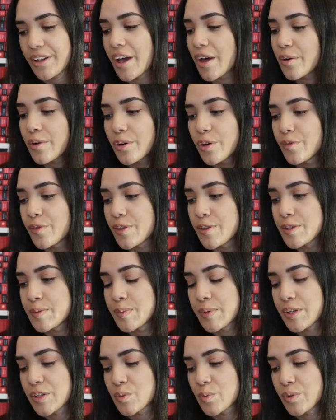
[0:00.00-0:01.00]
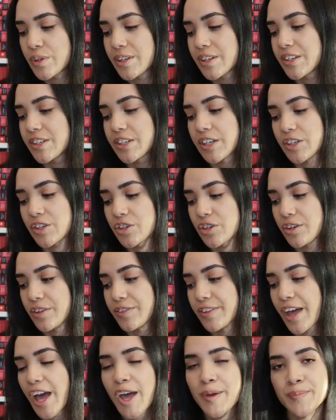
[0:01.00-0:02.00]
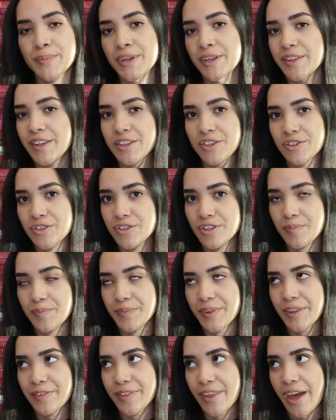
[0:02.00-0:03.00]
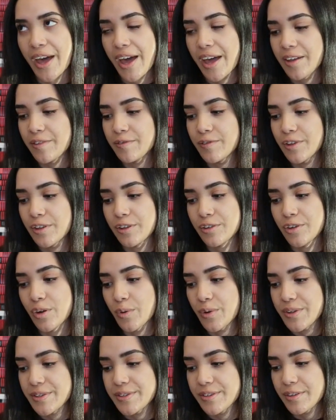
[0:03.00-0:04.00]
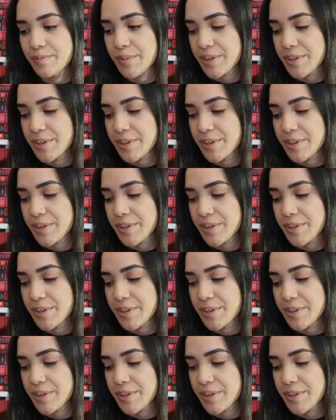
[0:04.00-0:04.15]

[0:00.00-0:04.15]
I don't know if this book is really going to touch on that, but that's just something that I've noticed in